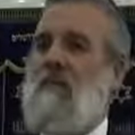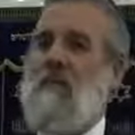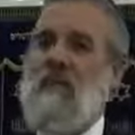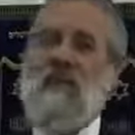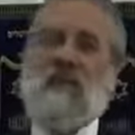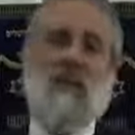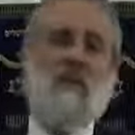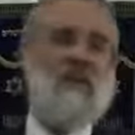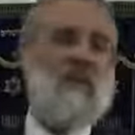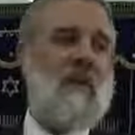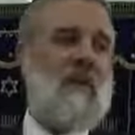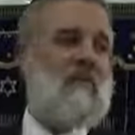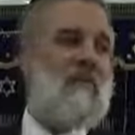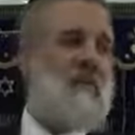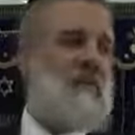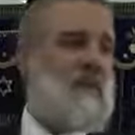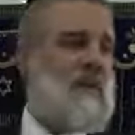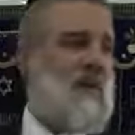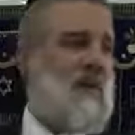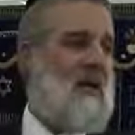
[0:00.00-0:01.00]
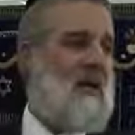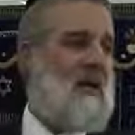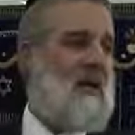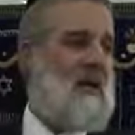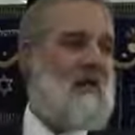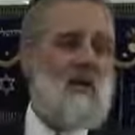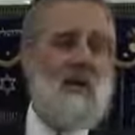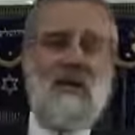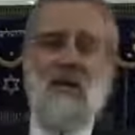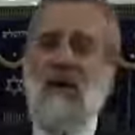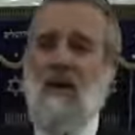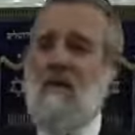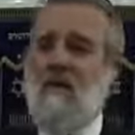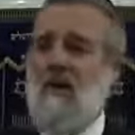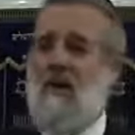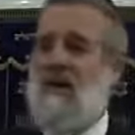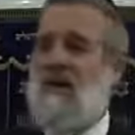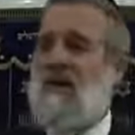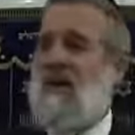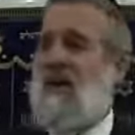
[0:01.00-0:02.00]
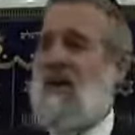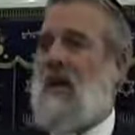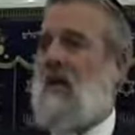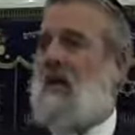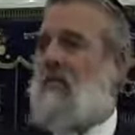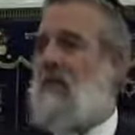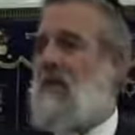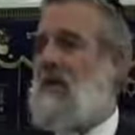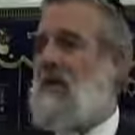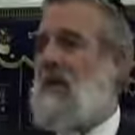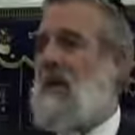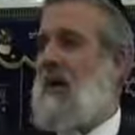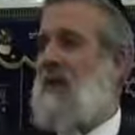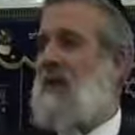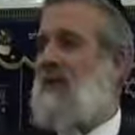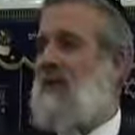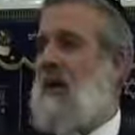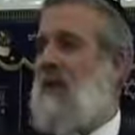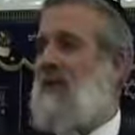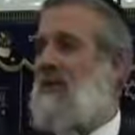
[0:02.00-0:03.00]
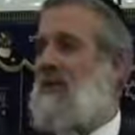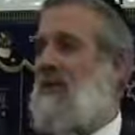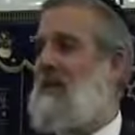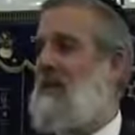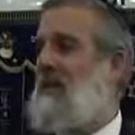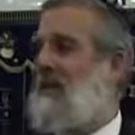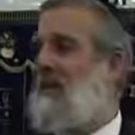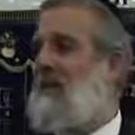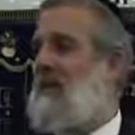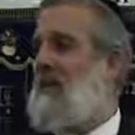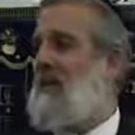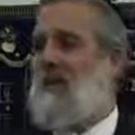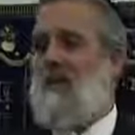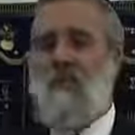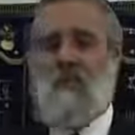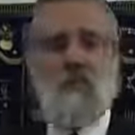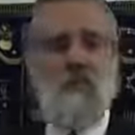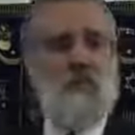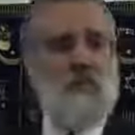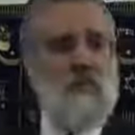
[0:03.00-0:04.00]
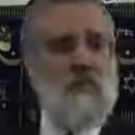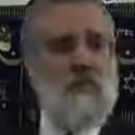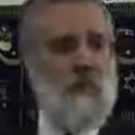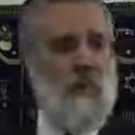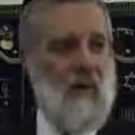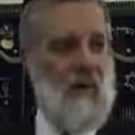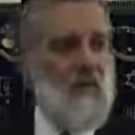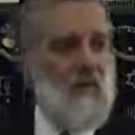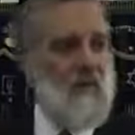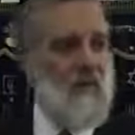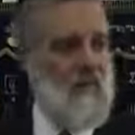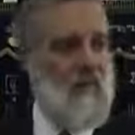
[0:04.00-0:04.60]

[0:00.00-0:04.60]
But sometimes it's not a good midah because audacity is a form of chutzpah.